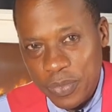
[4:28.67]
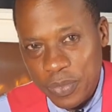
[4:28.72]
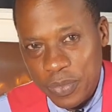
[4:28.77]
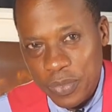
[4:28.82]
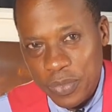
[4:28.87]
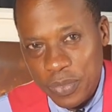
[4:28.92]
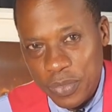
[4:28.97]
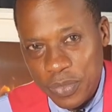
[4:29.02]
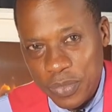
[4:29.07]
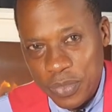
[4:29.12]

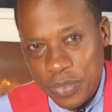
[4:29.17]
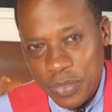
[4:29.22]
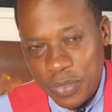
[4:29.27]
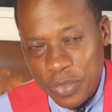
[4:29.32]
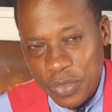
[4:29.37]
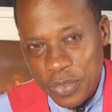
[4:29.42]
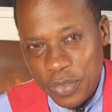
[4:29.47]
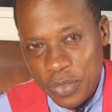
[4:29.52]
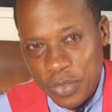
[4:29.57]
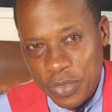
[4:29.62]

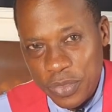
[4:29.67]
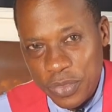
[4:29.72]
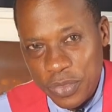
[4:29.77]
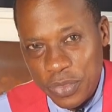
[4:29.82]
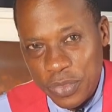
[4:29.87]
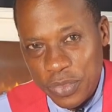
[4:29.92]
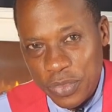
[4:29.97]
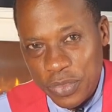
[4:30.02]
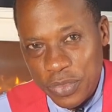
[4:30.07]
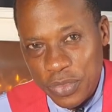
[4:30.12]

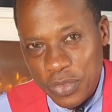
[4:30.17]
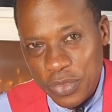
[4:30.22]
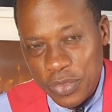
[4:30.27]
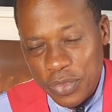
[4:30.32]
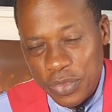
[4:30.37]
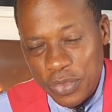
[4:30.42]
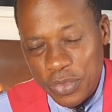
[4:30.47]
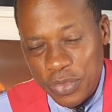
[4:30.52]
(silence)